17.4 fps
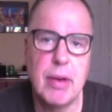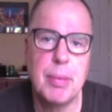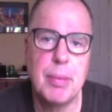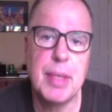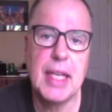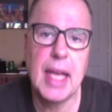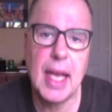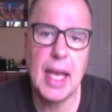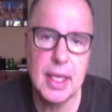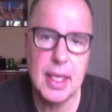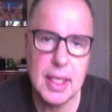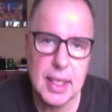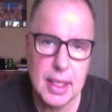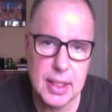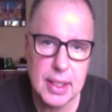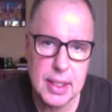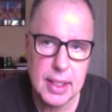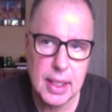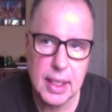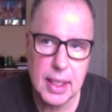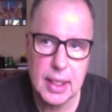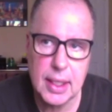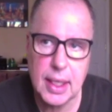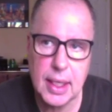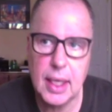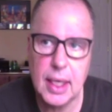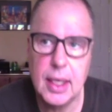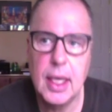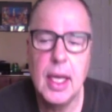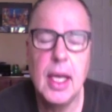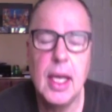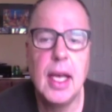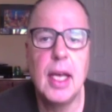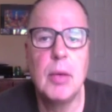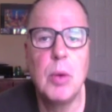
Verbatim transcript: Now, it began in 1988.